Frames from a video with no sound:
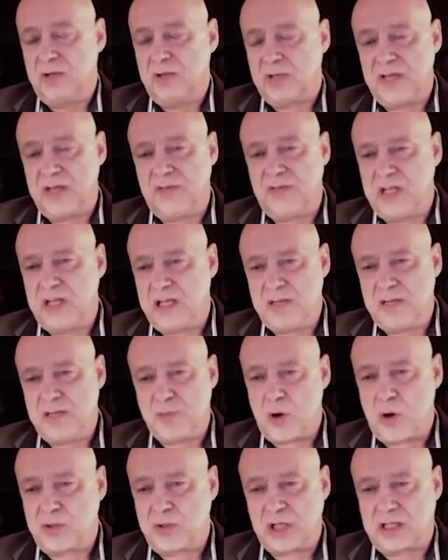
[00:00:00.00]
Given any
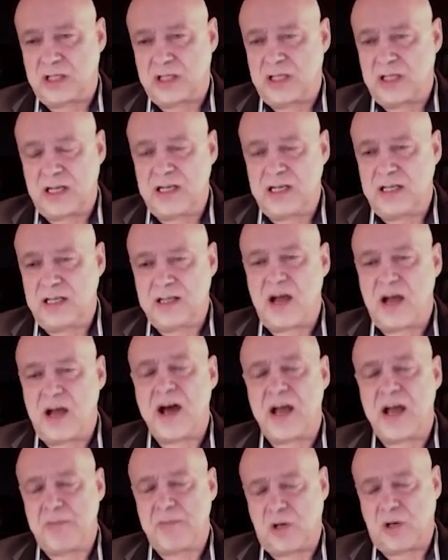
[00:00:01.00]
project at any
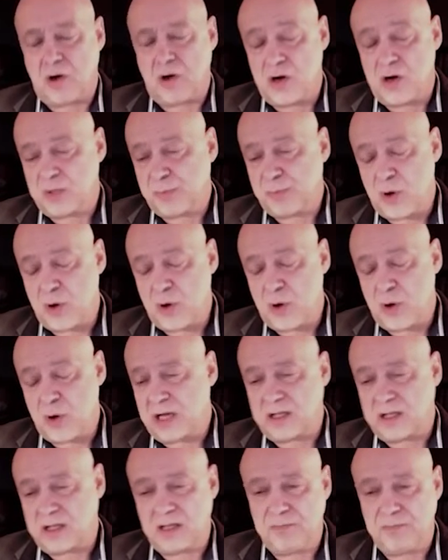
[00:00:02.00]
time, a large
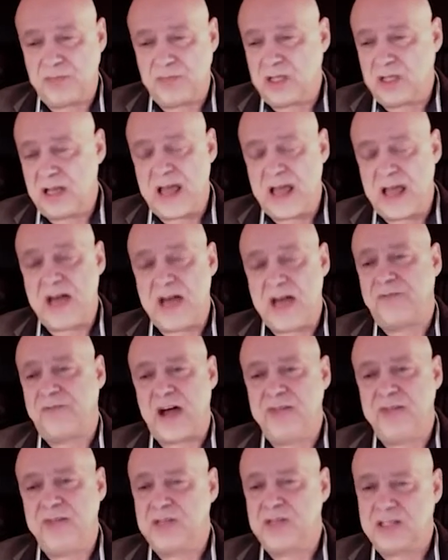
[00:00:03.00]
project can have
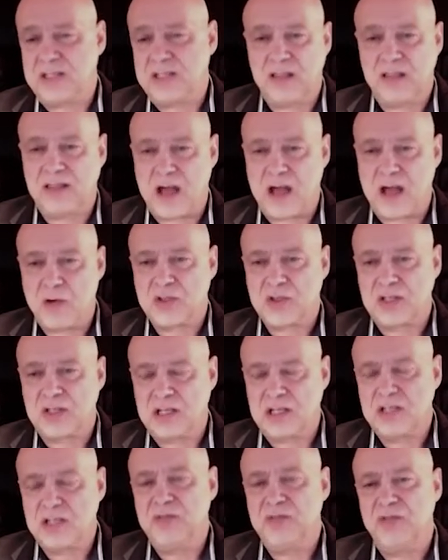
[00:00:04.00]
5 to 10,000
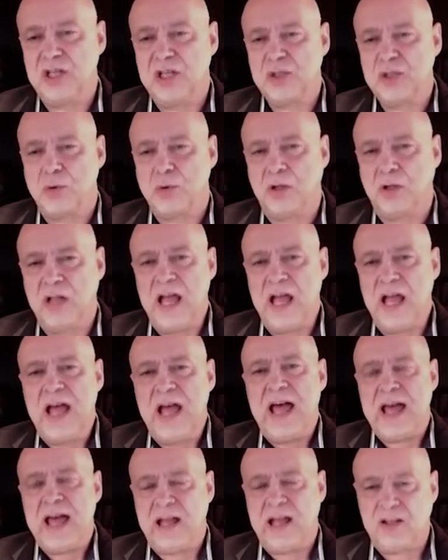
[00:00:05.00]
individual
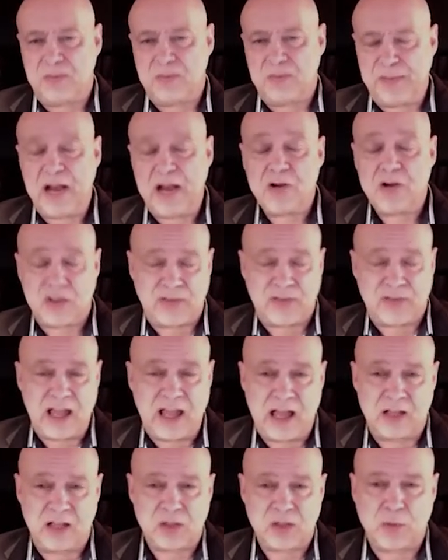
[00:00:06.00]
pairs of
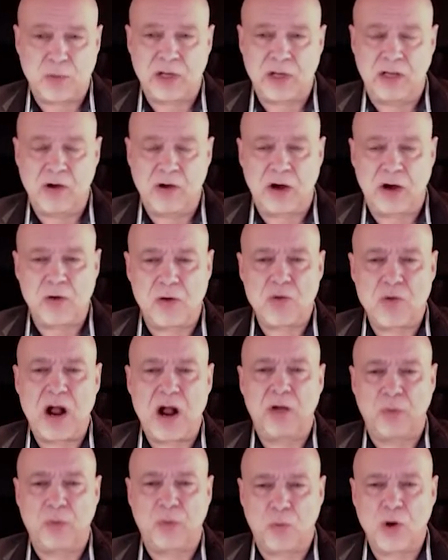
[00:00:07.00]
hands working on it
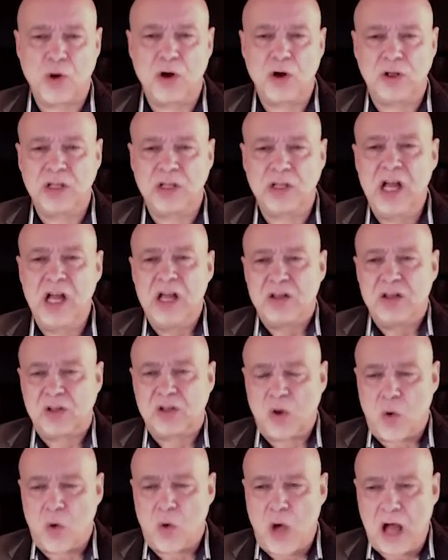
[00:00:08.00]
around the world.
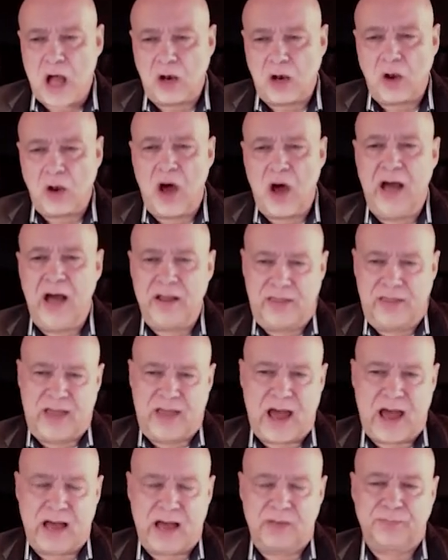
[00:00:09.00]
So a lot of
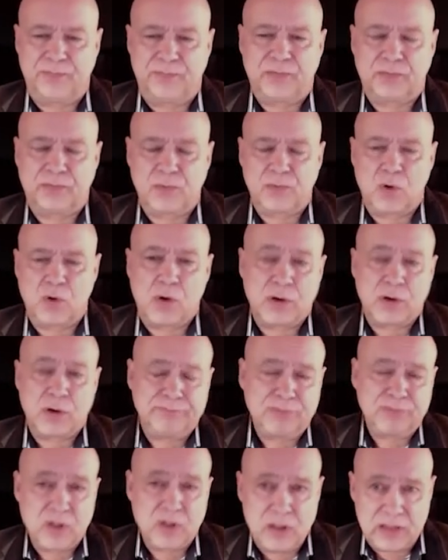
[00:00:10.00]
that,
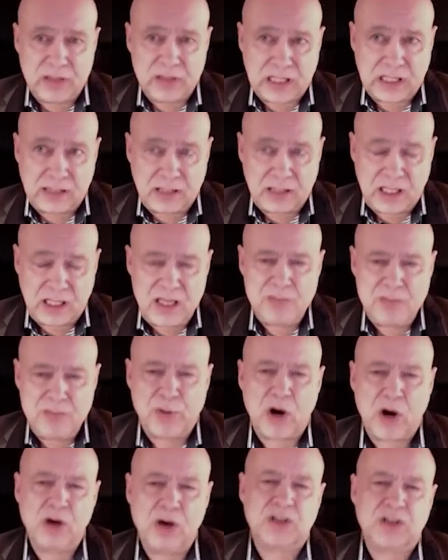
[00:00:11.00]
or the key
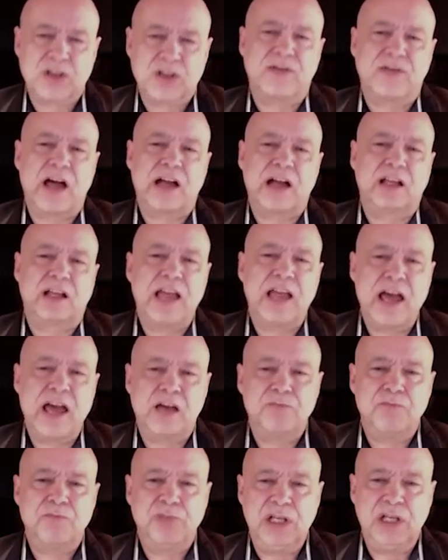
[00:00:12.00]
parts of that,
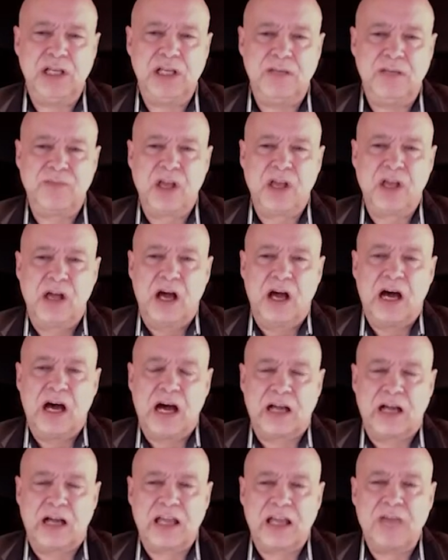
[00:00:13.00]
can be
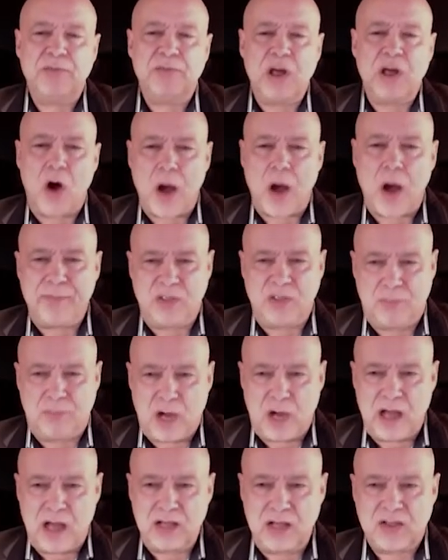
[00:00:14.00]

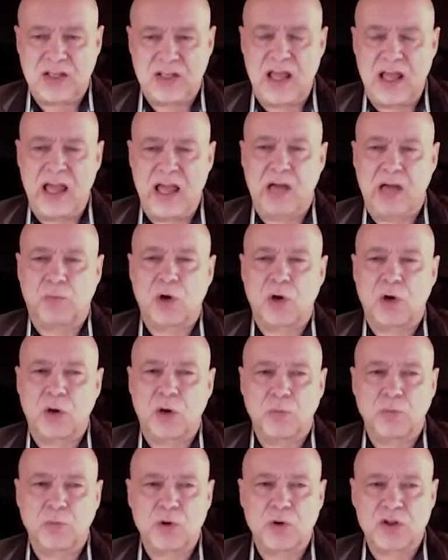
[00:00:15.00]
optimized, and we're
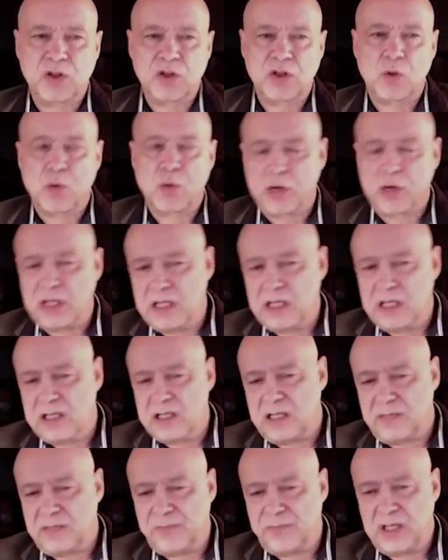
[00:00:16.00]
still working
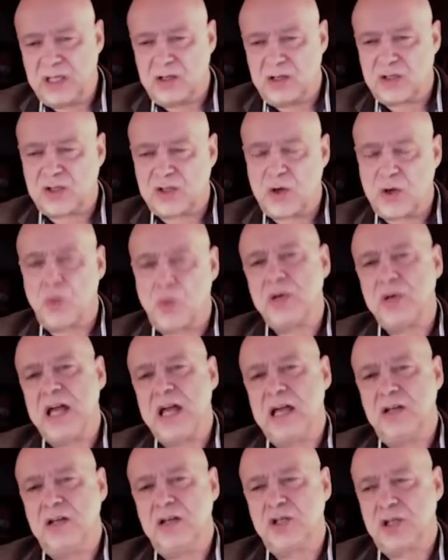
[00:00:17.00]
in a stone
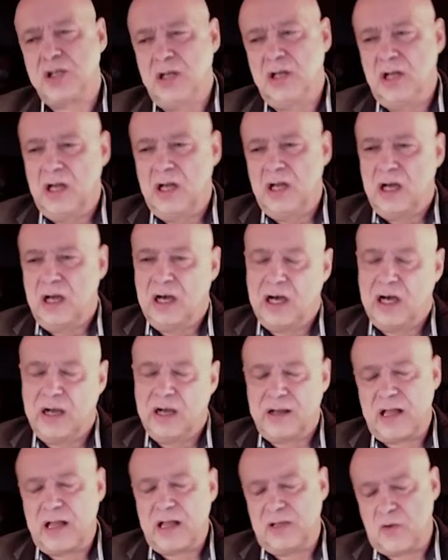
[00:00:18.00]
age.
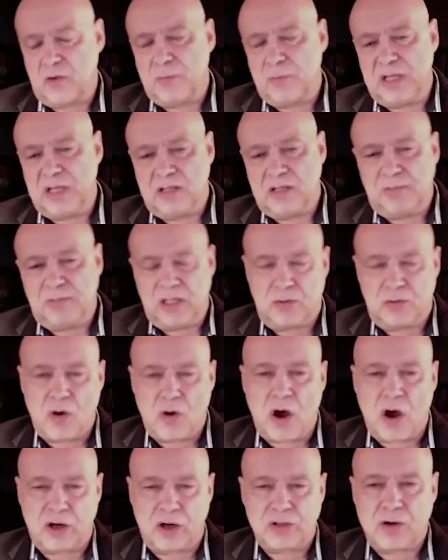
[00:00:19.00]
And I don't mean to be
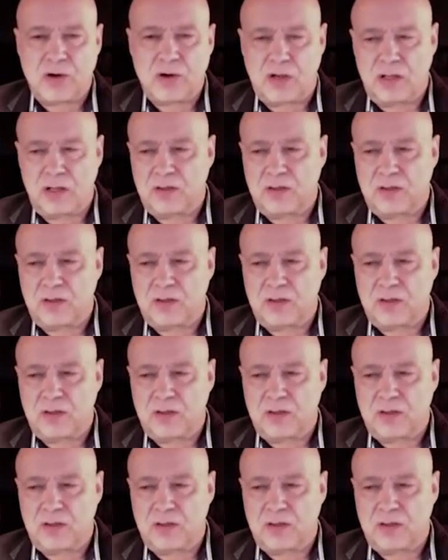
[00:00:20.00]
derogatory.